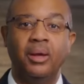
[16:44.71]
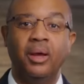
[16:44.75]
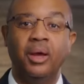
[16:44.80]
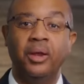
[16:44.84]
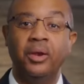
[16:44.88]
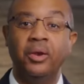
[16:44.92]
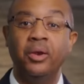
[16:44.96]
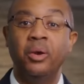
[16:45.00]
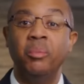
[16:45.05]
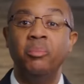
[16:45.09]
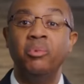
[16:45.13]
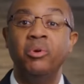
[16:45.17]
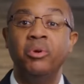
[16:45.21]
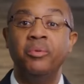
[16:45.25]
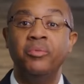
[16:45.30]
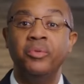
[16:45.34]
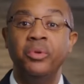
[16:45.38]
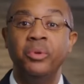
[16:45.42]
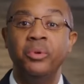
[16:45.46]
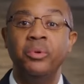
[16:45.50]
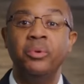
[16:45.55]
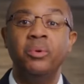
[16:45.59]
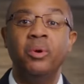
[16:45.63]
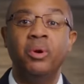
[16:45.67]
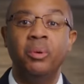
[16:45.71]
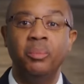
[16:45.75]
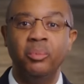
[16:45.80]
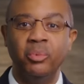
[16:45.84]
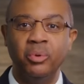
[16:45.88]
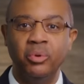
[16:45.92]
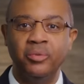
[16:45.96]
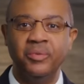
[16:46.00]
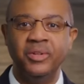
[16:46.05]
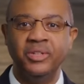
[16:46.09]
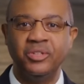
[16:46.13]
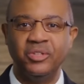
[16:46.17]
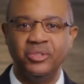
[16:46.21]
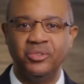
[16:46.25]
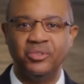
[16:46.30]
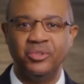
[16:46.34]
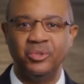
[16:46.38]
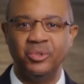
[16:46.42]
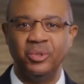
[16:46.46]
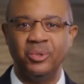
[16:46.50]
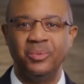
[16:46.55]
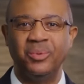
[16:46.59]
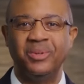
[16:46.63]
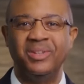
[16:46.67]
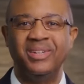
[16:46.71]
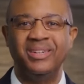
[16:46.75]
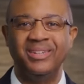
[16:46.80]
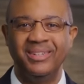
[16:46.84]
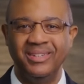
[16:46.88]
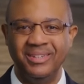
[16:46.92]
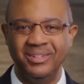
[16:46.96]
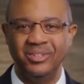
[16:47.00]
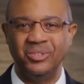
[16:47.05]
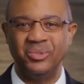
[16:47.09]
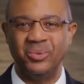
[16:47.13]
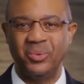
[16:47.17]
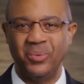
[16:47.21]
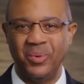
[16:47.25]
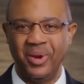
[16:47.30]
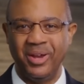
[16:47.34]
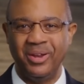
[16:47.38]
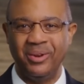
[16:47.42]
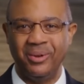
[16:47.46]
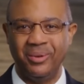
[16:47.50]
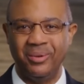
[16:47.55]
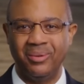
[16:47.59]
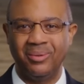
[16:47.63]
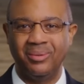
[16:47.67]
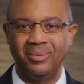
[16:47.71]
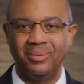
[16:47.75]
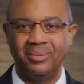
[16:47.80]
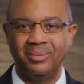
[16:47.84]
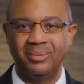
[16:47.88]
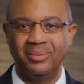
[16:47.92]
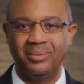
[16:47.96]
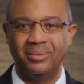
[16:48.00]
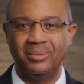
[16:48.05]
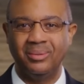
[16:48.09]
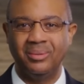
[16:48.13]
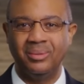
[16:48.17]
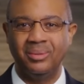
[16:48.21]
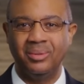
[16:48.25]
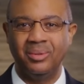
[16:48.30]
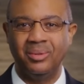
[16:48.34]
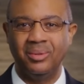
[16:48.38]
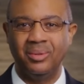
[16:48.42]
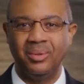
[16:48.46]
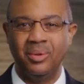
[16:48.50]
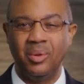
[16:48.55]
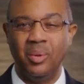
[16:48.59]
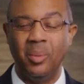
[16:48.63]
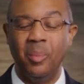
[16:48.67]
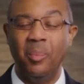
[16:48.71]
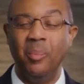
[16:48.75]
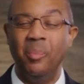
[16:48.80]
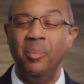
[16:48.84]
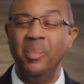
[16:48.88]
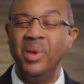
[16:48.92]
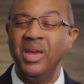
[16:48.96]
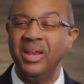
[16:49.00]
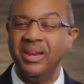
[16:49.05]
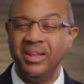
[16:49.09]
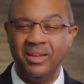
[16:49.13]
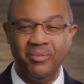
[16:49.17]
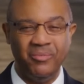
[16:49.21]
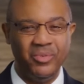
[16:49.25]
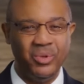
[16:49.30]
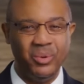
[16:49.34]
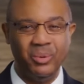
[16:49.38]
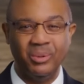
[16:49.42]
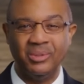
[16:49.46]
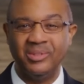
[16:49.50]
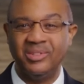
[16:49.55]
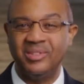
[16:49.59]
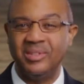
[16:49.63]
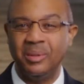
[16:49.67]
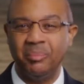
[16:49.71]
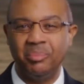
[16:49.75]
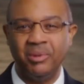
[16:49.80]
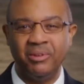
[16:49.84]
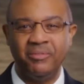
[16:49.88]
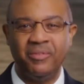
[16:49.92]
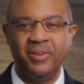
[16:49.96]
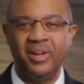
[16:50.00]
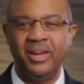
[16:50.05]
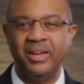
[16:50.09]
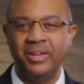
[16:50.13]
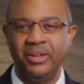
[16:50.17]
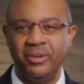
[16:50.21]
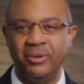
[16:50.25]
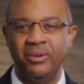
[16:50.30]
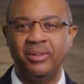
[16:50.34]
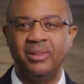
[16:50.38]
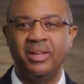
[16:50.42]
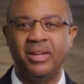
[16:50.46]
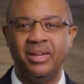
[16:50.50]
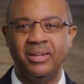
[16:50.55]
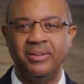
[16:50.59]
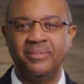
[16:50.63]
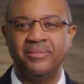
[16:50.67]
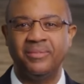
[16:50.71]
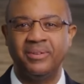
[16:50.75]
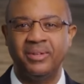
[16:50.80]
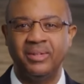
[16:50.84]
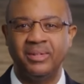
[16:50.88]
A number of you are moving to serve where the need is greater. Many of you are simplifying your life.